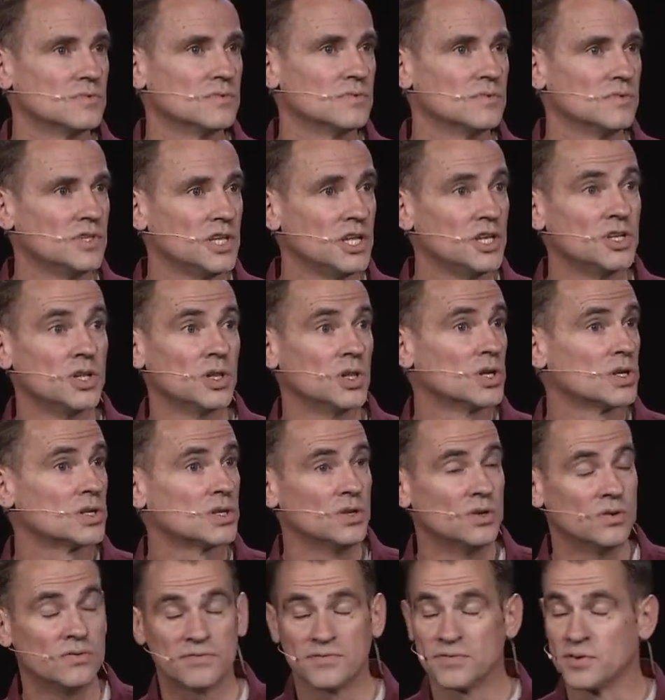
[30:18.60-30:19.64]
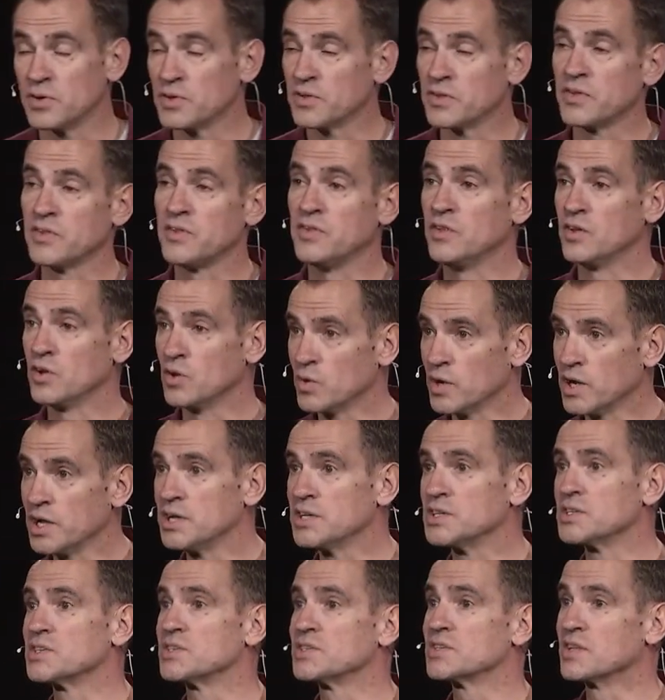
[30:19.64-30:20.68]
You need to look no further than the
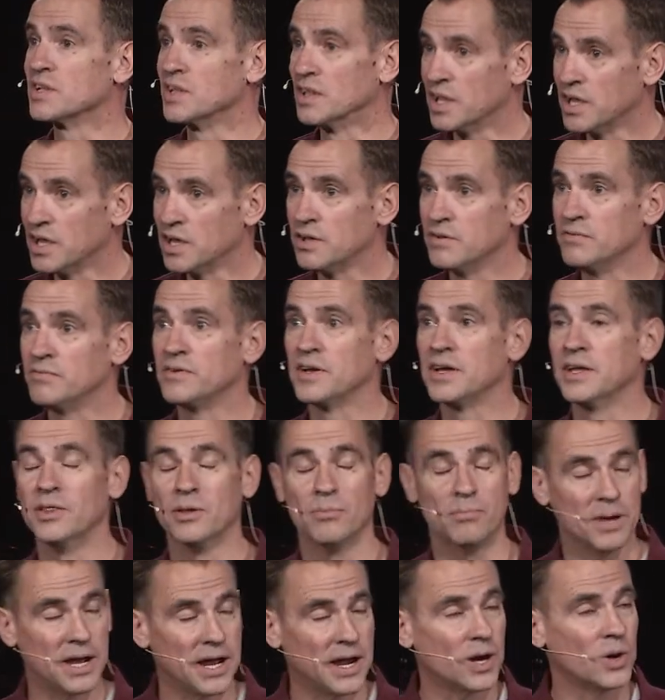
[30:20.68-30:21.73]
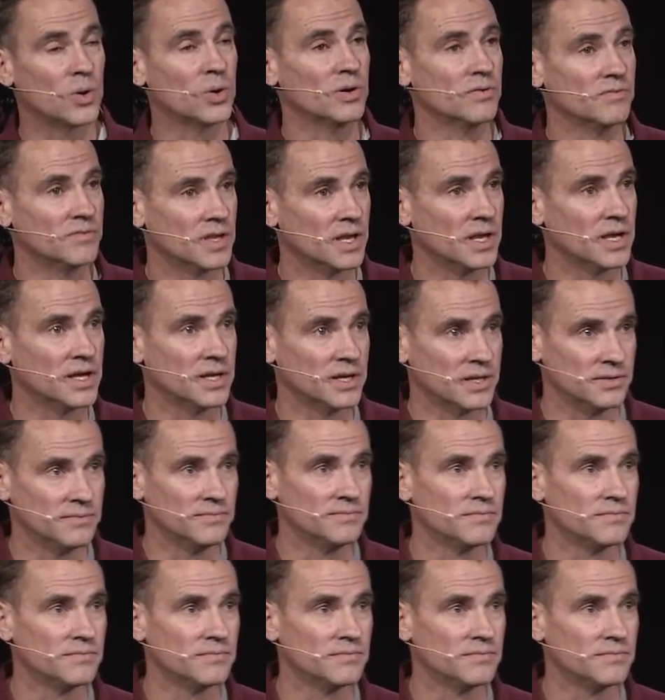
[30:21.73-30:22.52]
grace, the love, and the power of God.